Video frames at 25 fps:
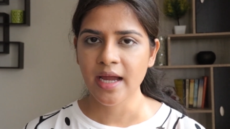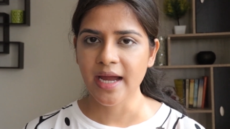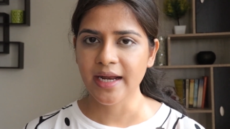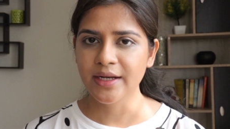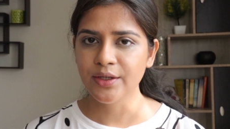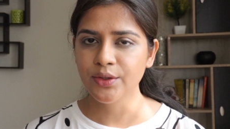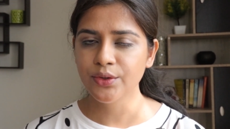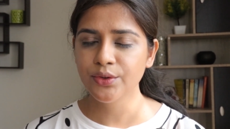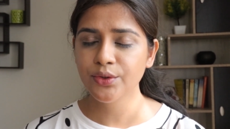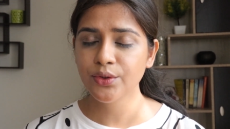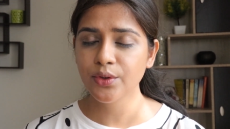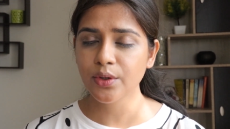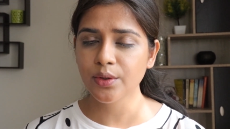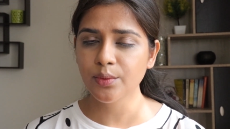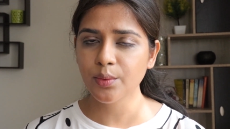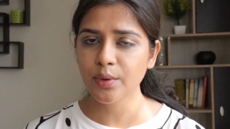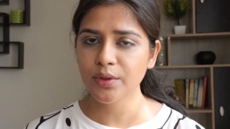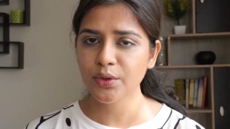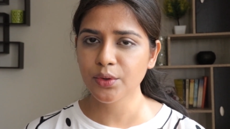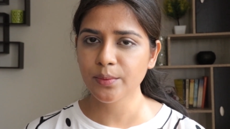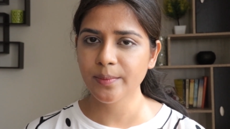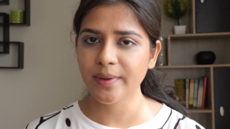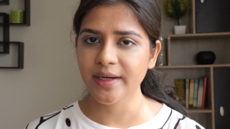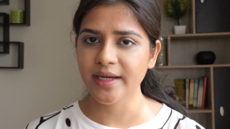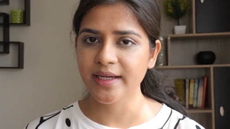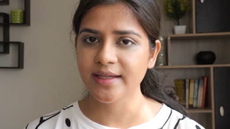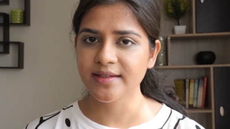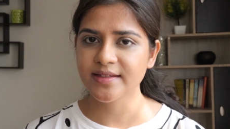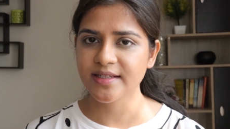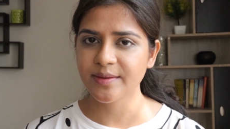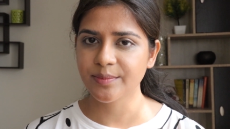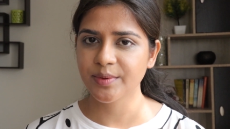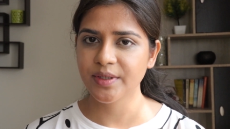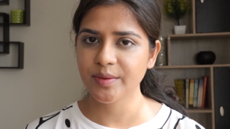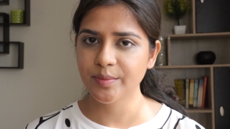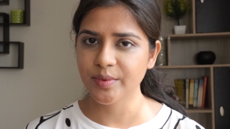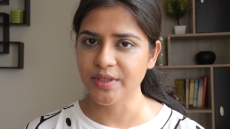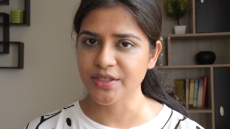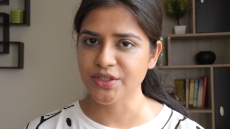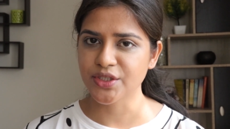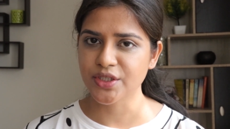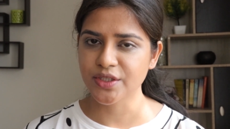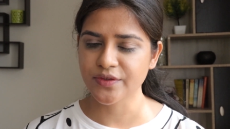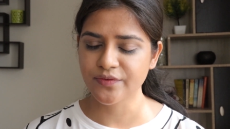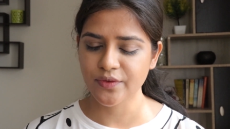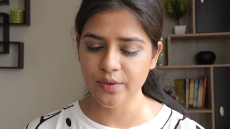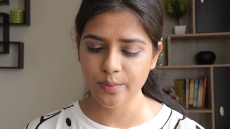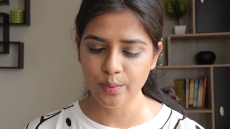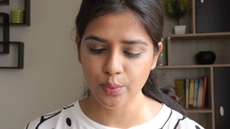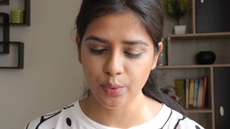and you don't want to buy separate brushes
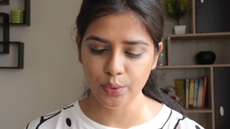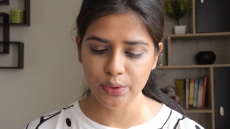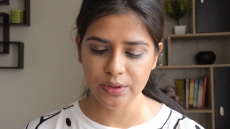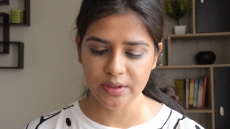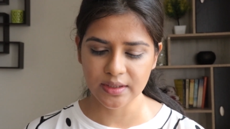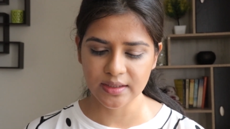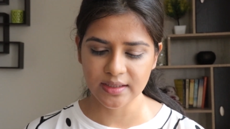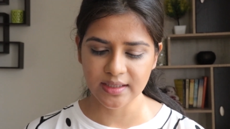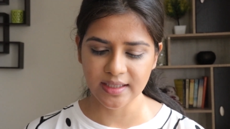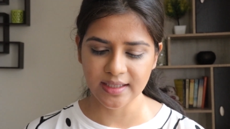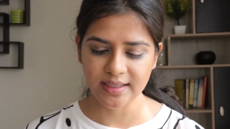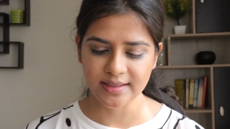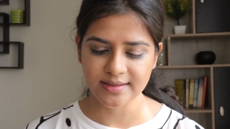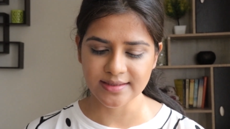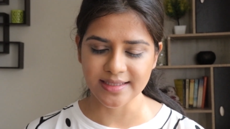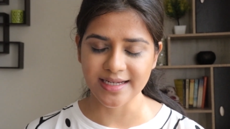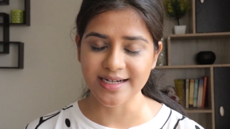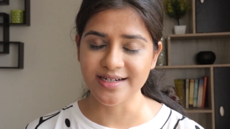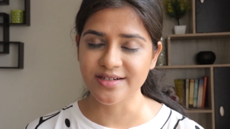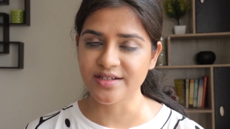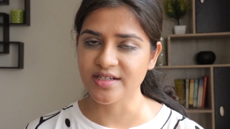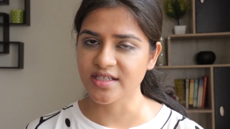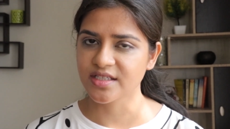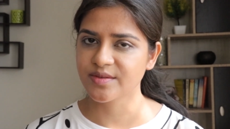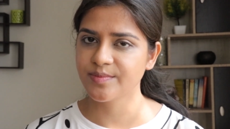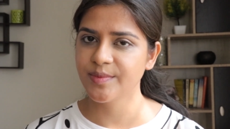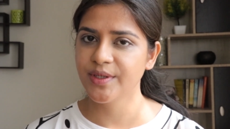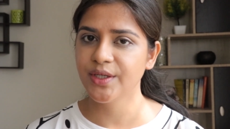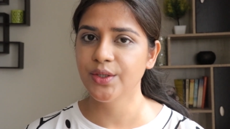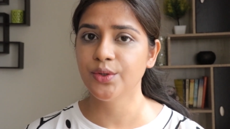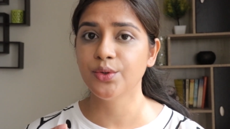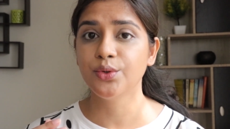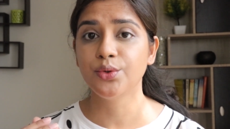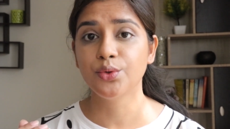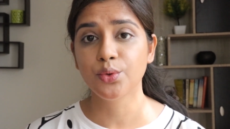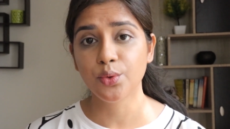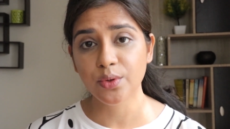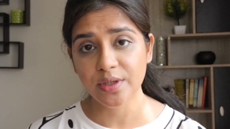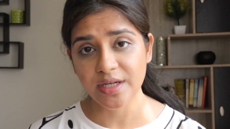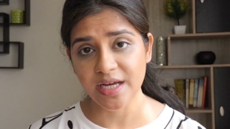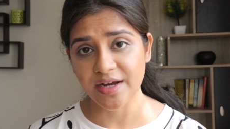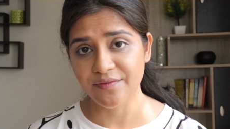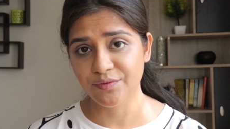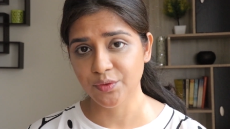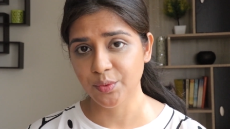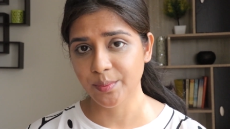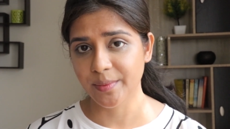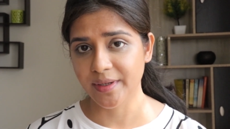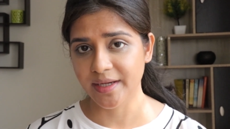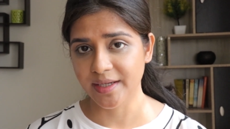for both the things, and trust me, you won't have
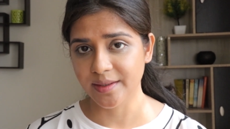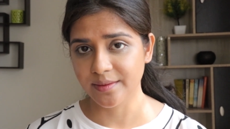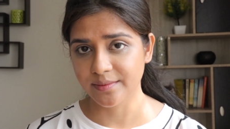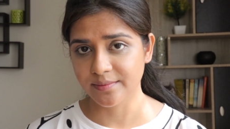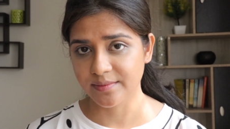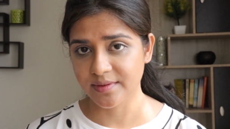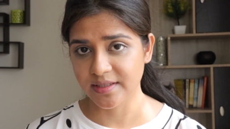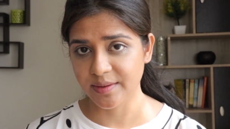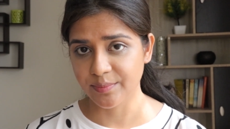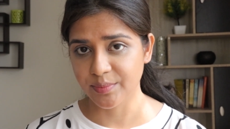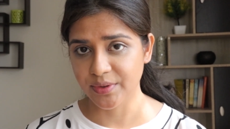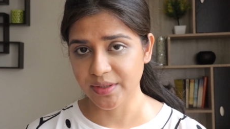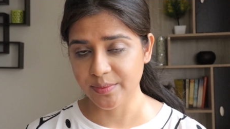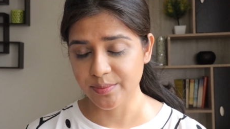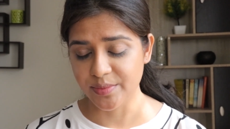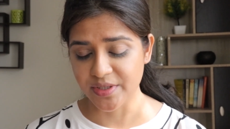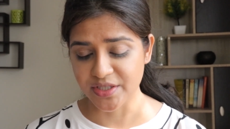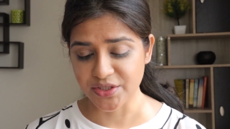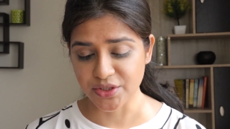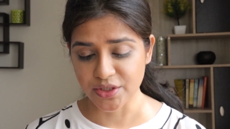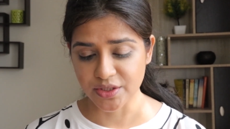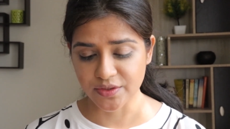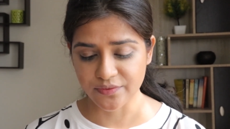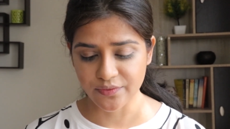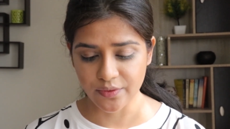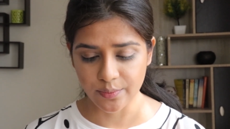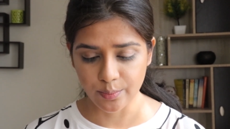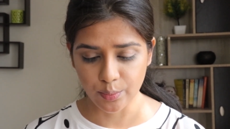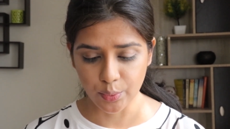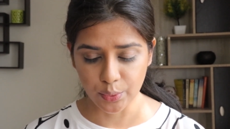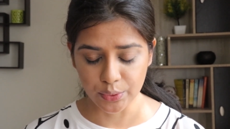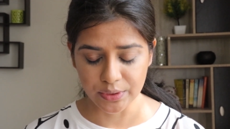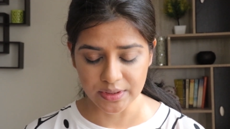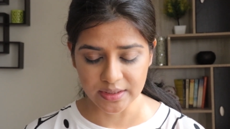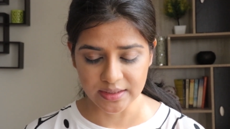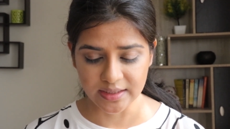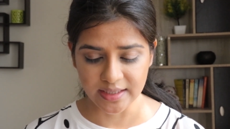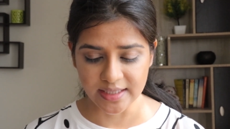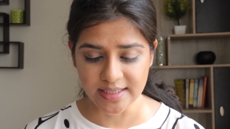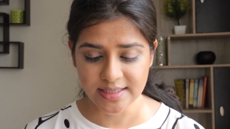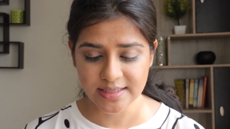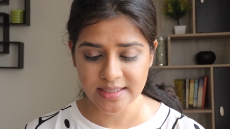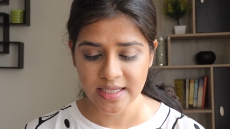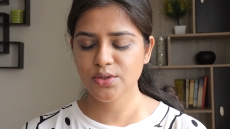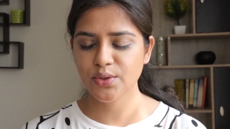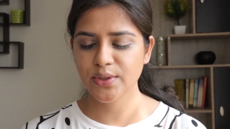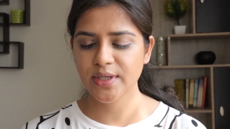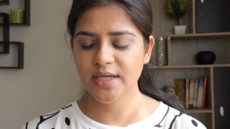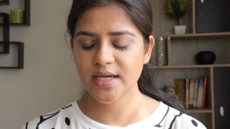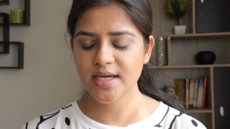to buy separate brushes for both the things.
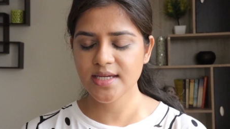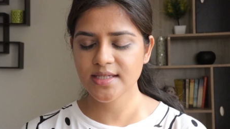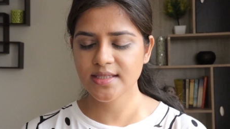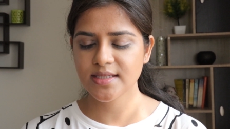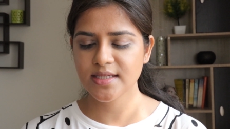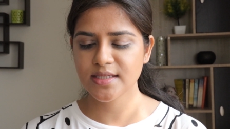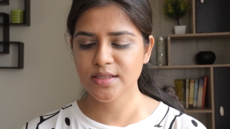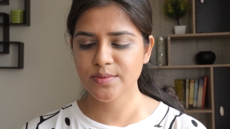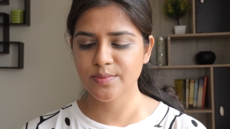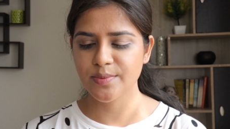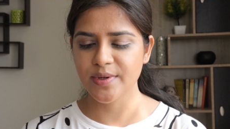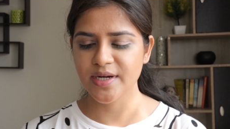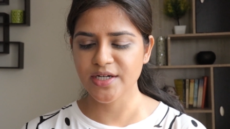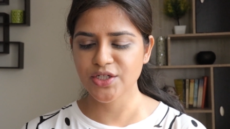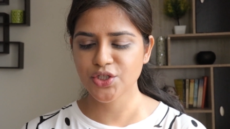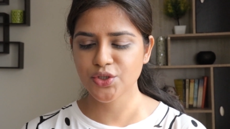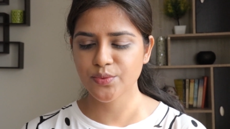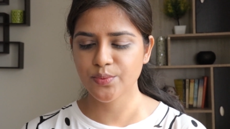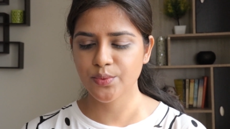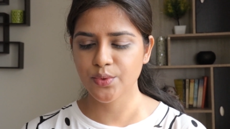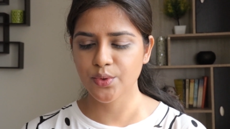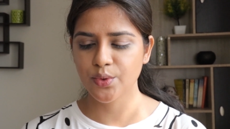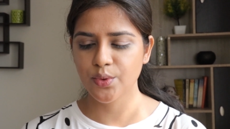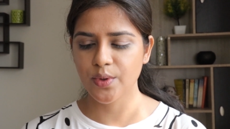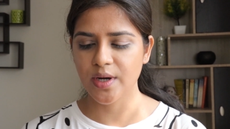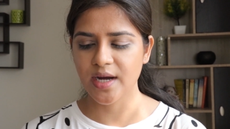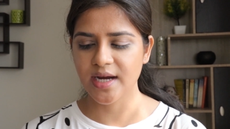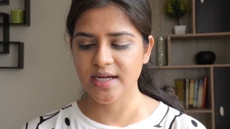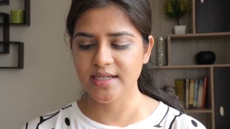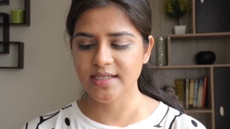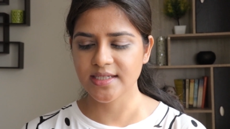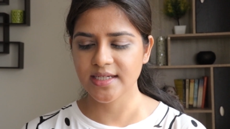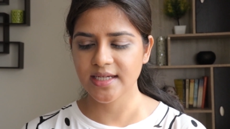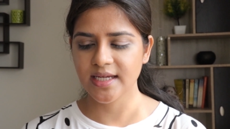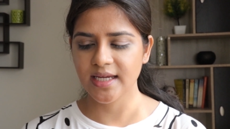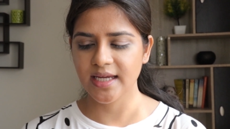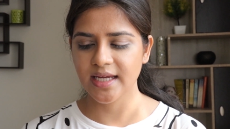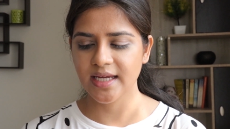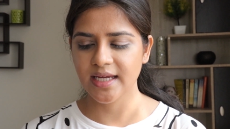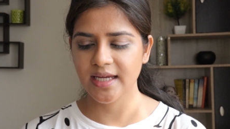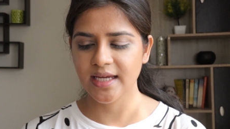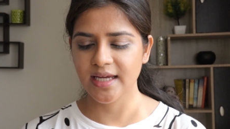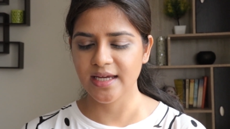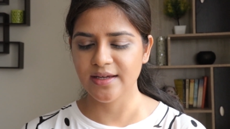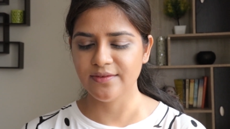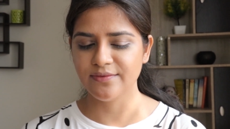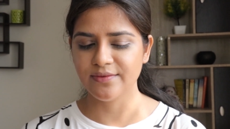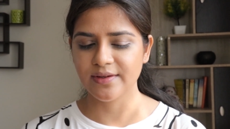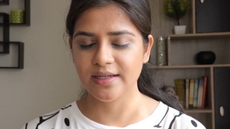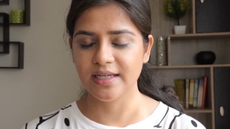So here is this brush, Pro Arte
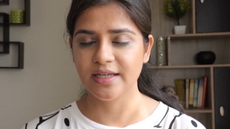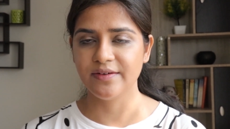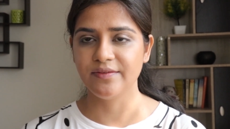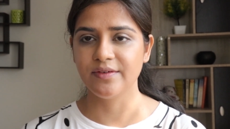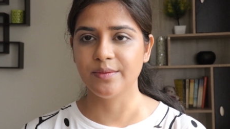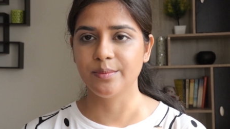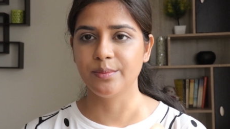AF11